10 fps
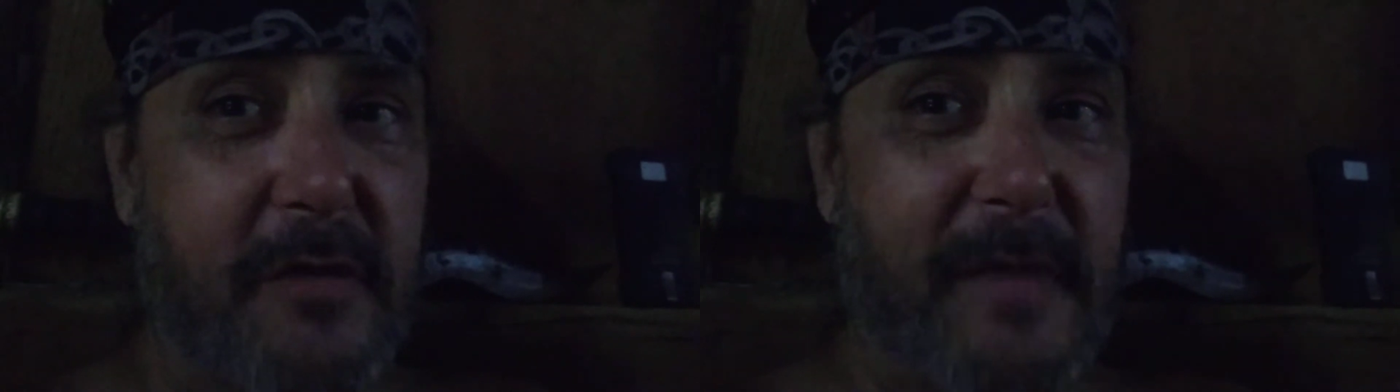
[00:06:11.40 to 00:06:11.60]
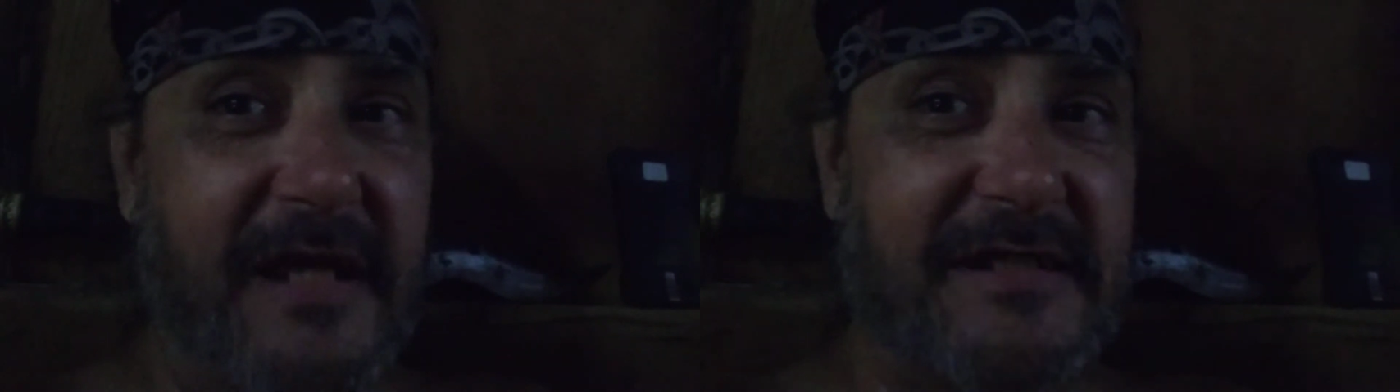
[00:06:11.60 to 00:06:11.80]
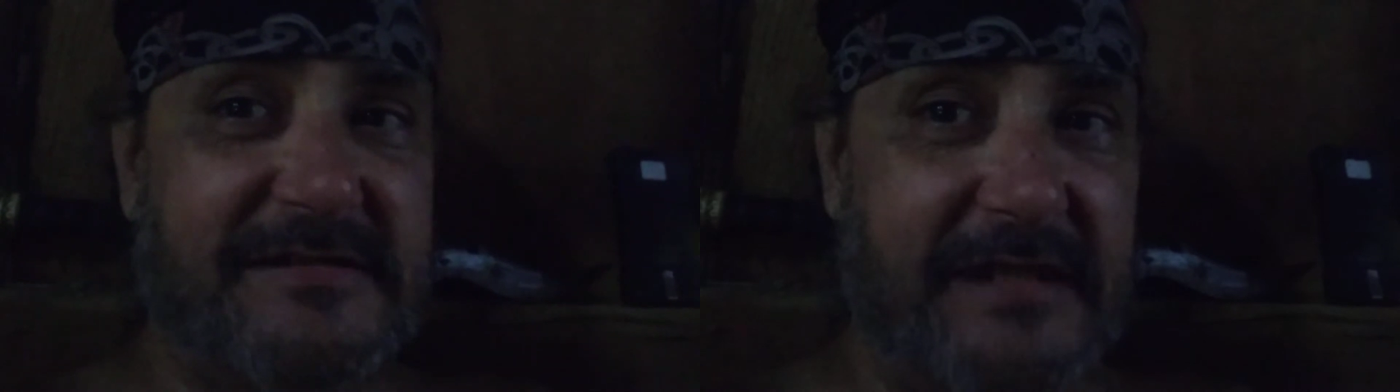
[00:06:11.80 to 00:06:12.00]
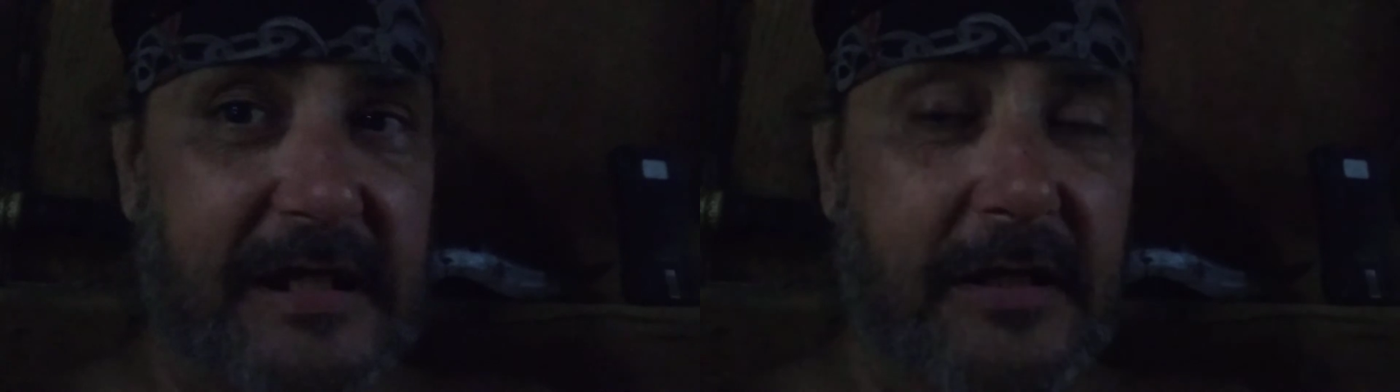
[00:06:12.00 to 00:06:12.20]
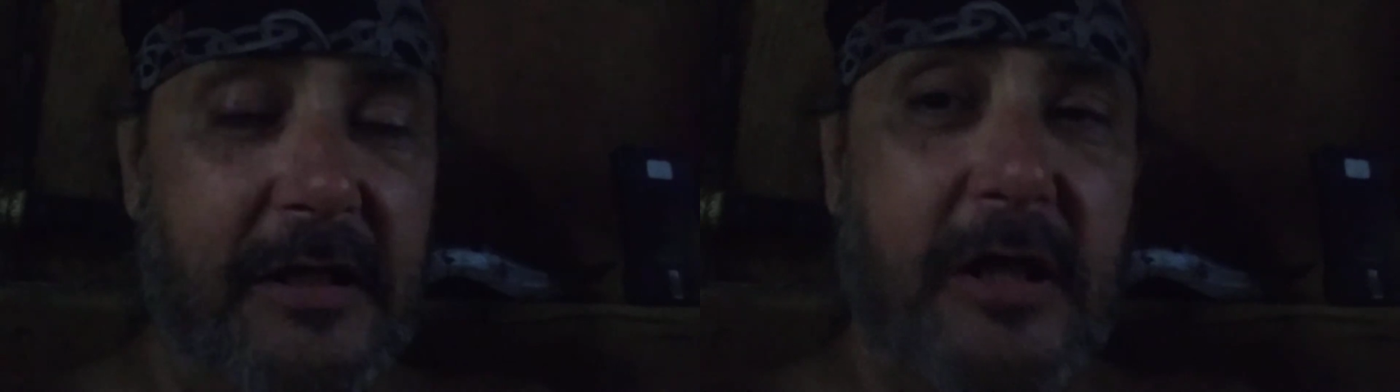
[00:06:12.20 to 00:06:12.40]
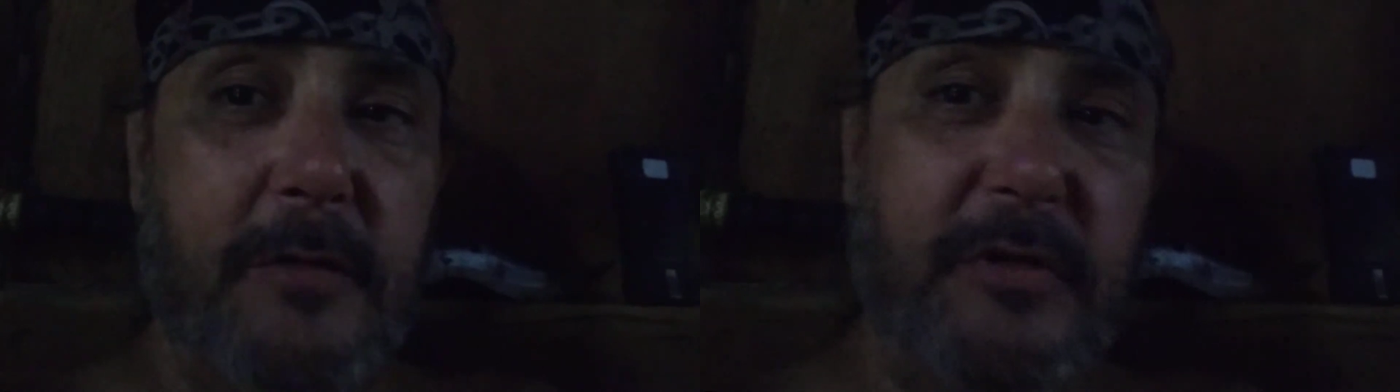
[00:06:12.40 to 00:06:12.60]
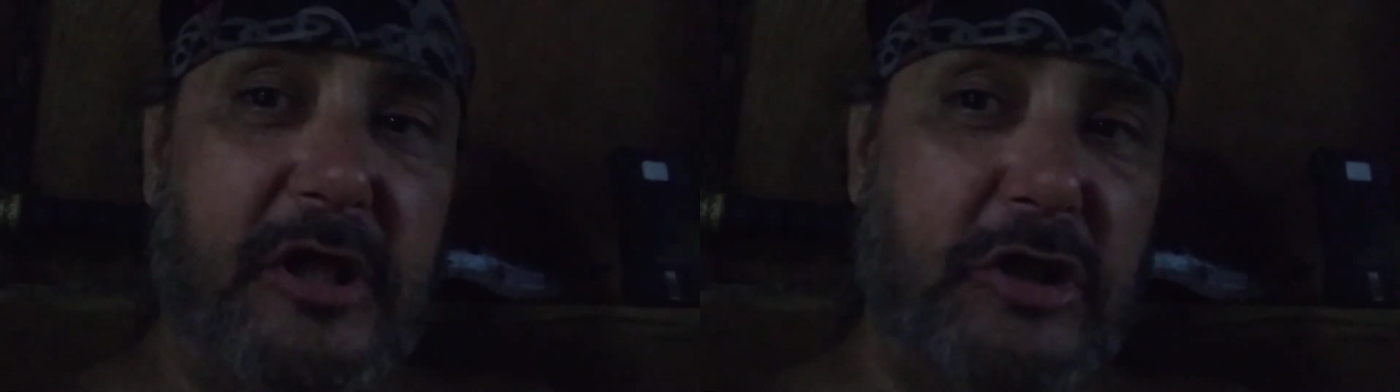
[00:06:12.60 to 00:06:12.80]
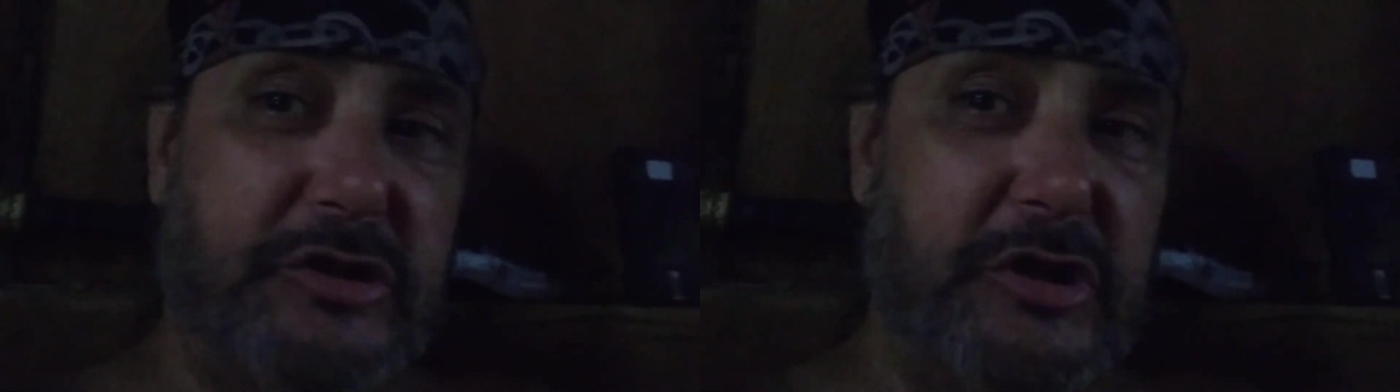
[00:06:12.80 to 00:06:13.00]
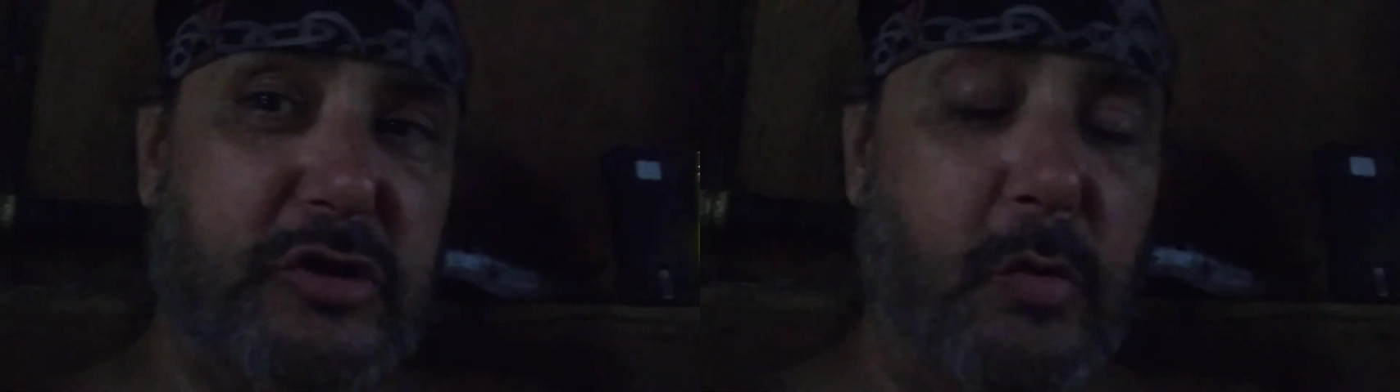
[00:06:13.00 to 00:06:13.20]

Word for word: to make a scene because she's